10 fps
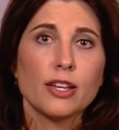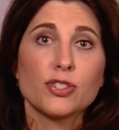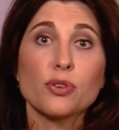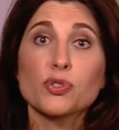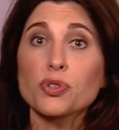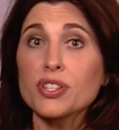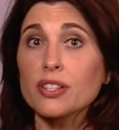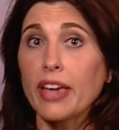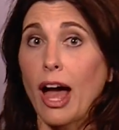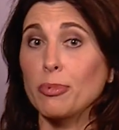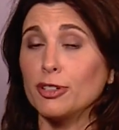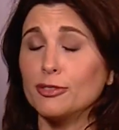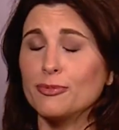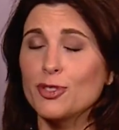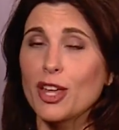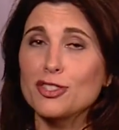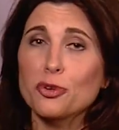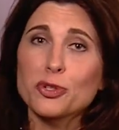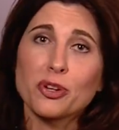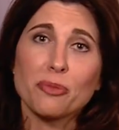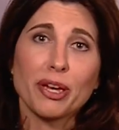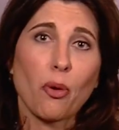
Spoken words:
So sources of capital. So that's always one of the big